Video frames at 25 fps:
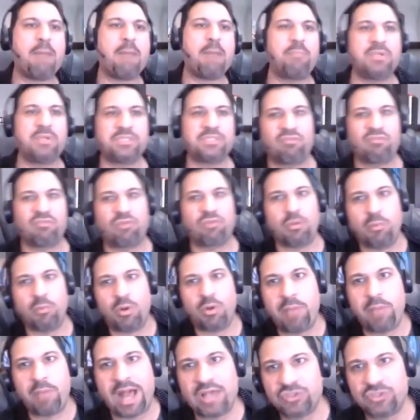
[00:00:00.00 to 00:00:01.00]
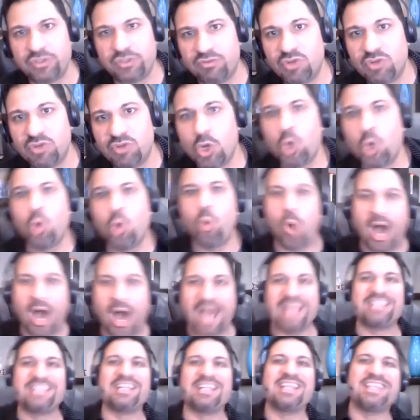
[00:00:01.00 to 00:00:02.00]
the opposite from ONPASSIVE.
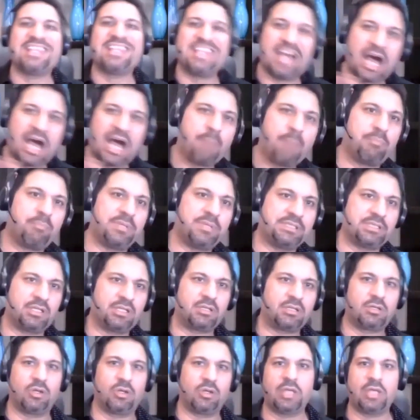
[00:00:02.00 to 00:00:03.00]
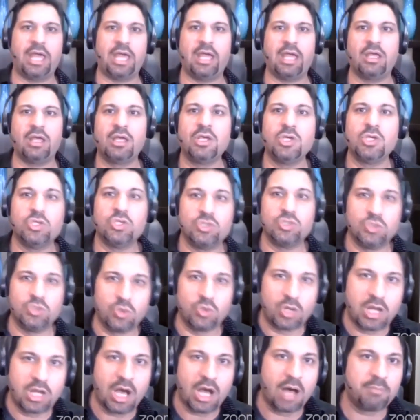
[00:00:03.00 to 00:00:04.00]
Quite the opposite. Okay.
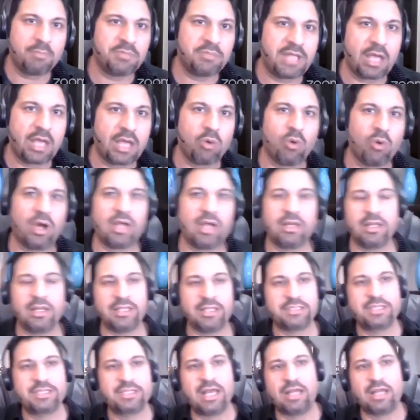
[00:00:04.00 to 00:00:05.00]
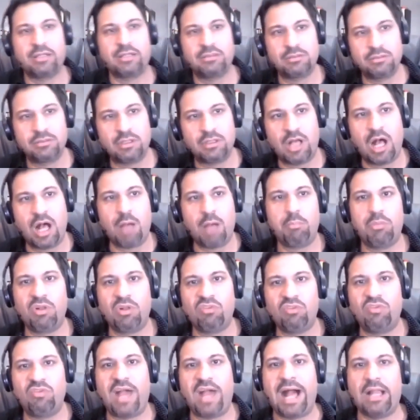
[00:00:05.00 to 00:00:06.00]
You come day one, it's got
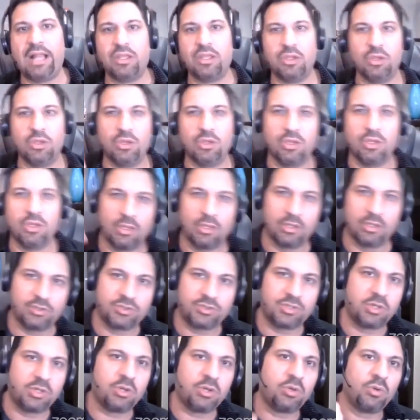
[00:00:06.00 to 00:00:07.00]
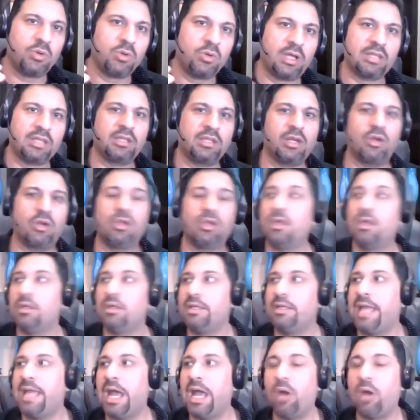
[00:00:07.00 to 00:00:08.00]
humble value. See you and there.
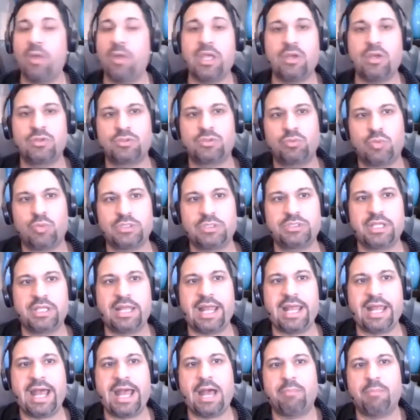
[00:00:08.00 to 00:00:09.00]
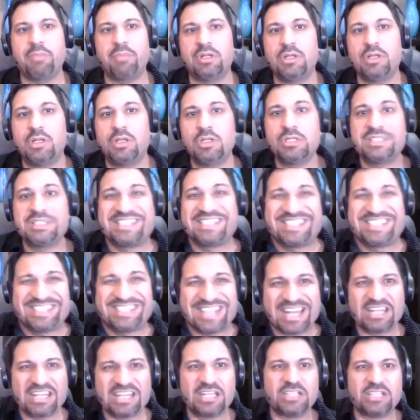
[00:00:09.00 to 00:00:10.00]
Now here's what's going to happen.
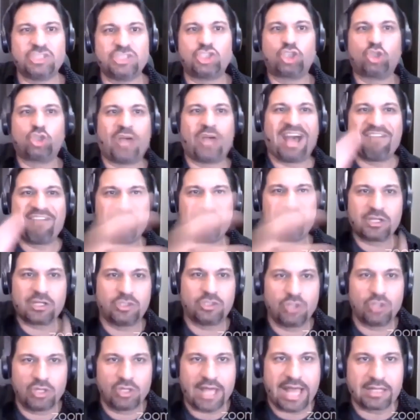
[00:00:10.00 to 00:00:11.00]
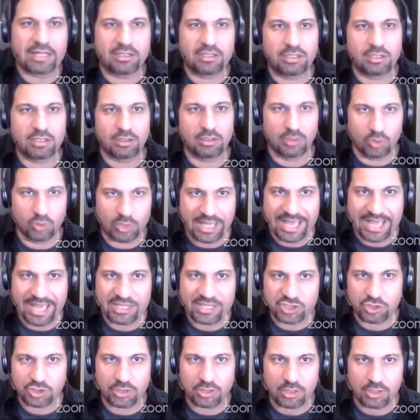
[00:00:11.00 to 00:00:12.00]
Sending traffic to that
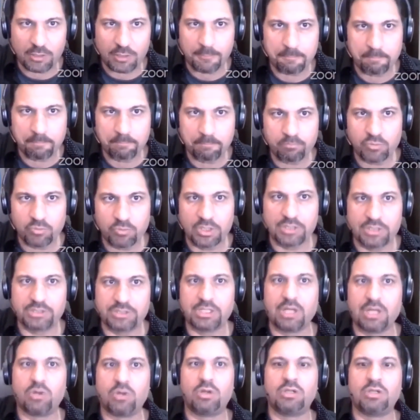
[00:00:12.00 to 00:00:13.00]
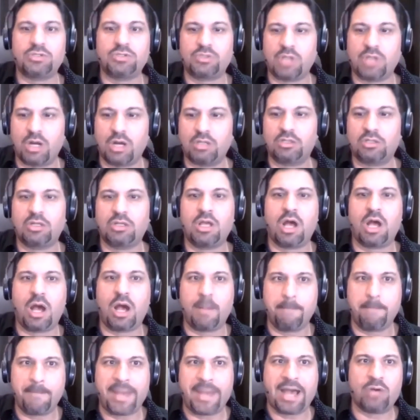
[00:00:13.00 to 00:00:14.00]
location is going to start
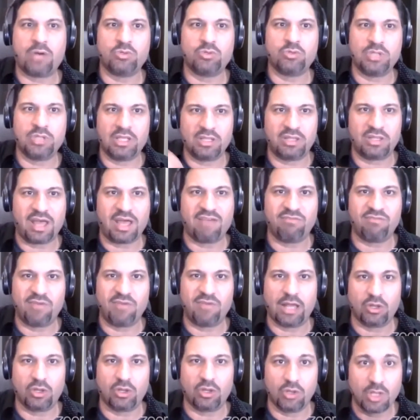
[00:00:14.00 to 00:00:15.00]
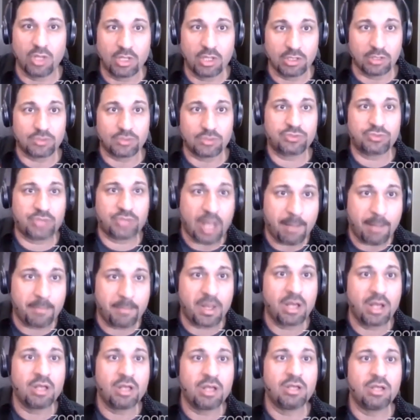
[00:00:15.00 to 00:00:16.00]
compounding that value. There's
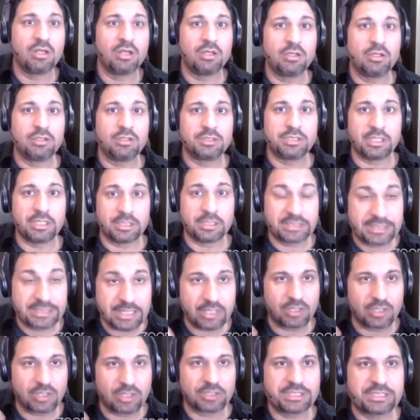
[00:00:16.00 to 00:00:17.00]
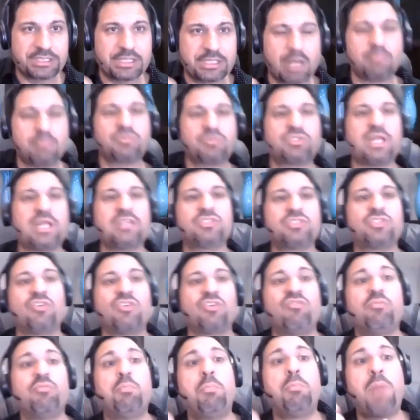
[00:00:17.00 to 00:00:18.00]
some it's there's some sense
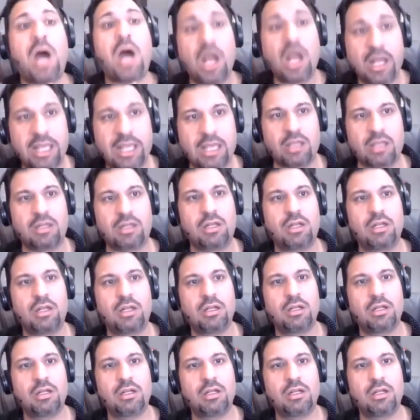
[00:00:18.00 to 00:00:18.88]
of market